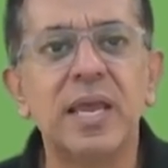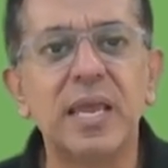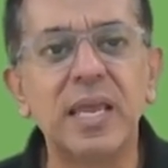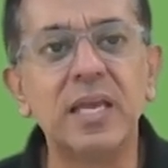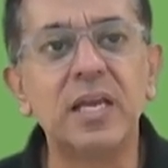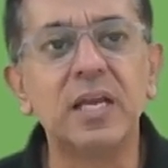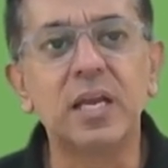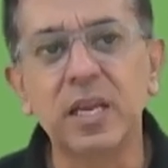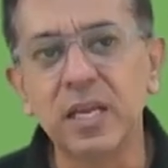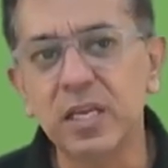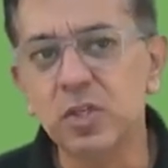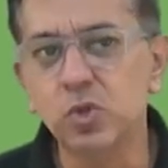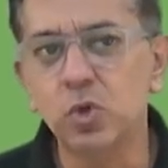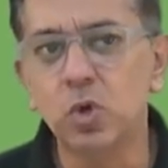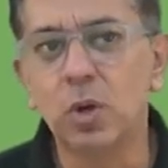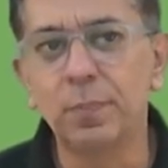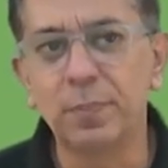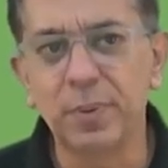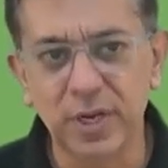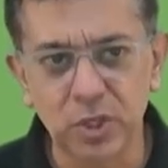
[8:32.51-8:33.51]
Increased
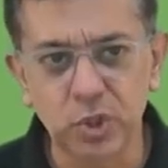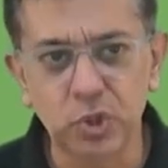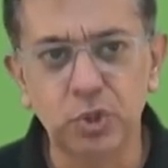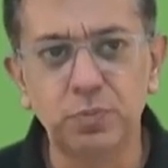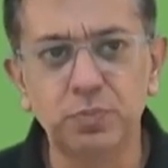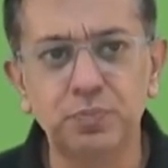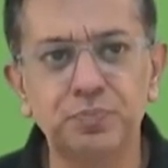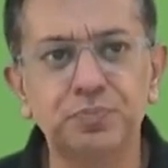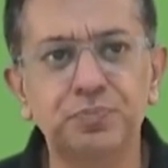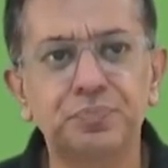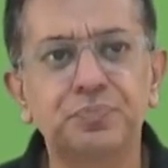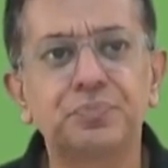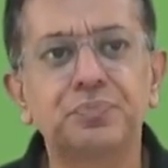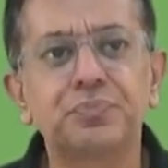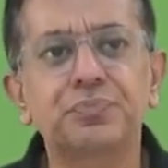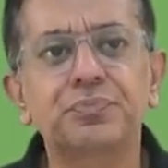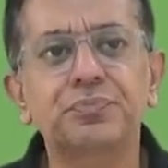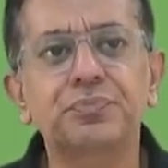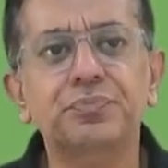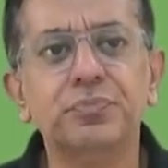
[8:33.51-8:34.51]
competition,
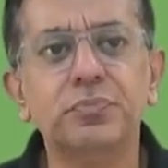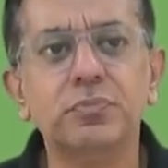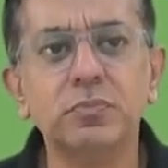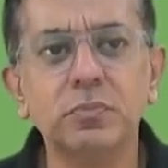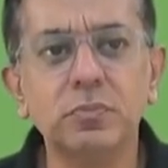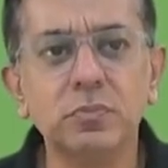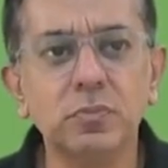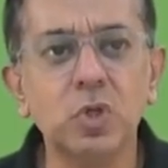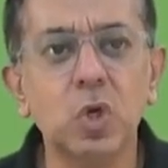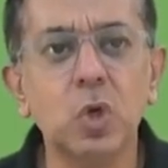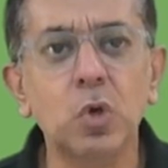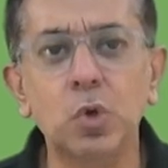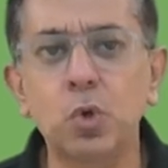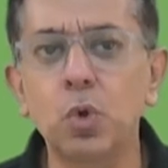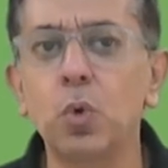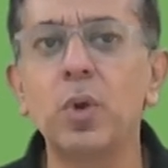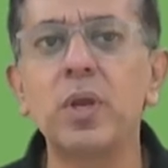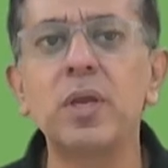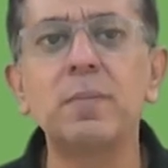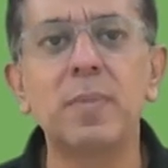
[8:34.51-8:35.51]

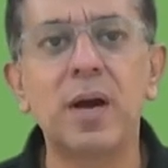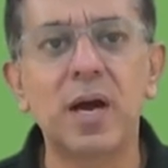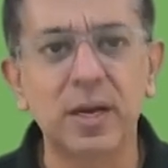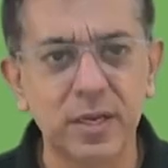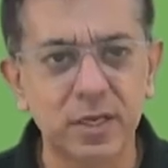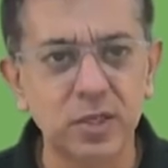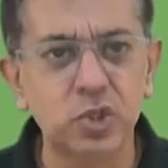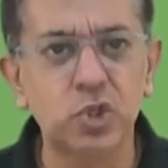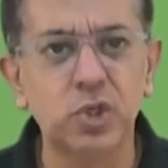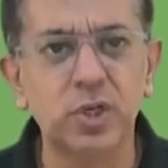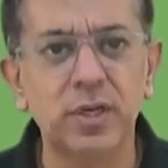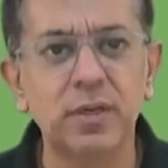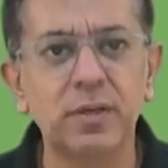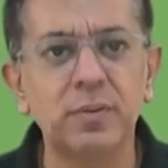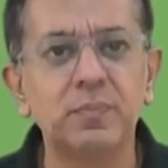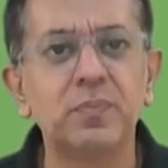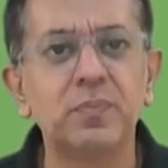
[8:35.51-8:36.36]
growing market share,